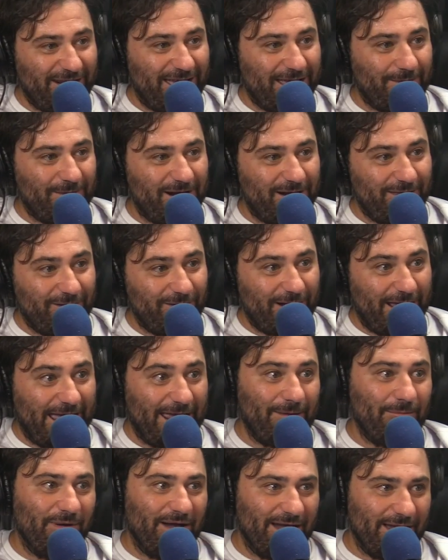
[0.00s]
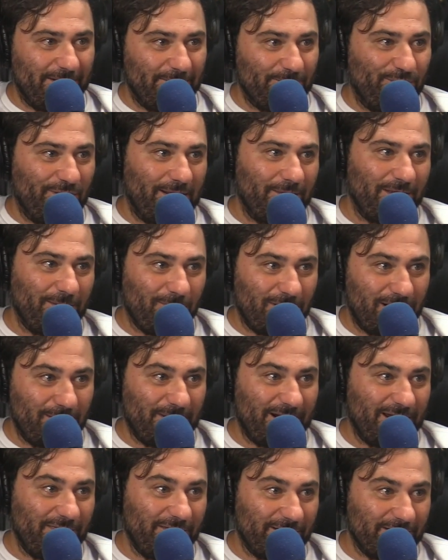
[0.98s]
to get him out of there, and Biden probably wanted
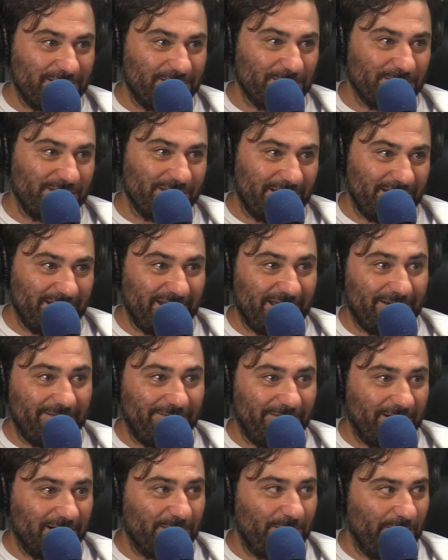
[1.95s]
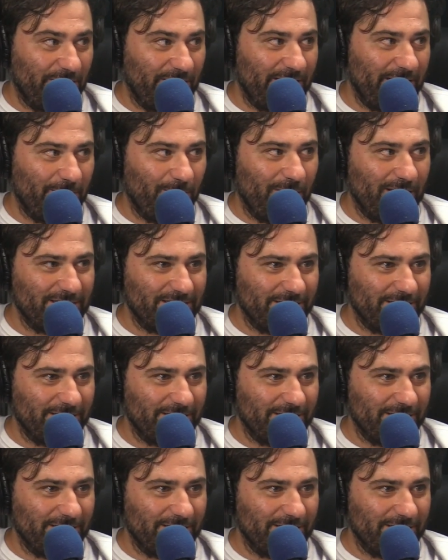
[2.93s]
him out of there so his son didn't get fucked. But it wasn't.